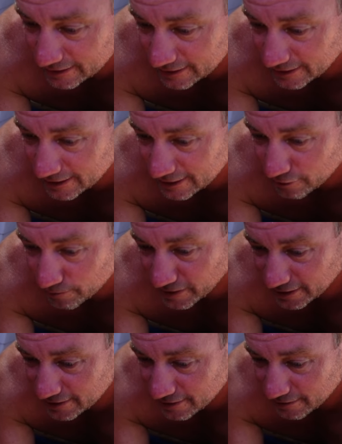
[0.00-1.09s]
diesel
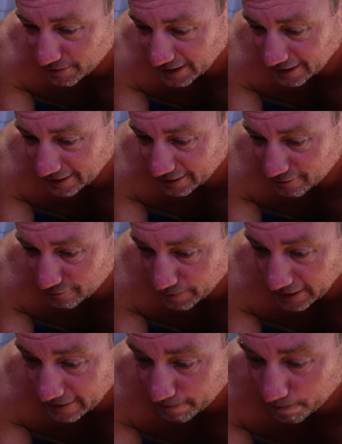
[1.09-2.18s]
but this is a mechanical
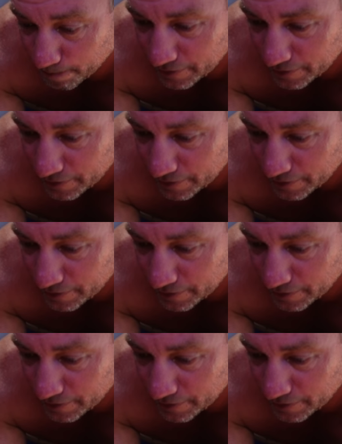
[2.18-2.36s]
pump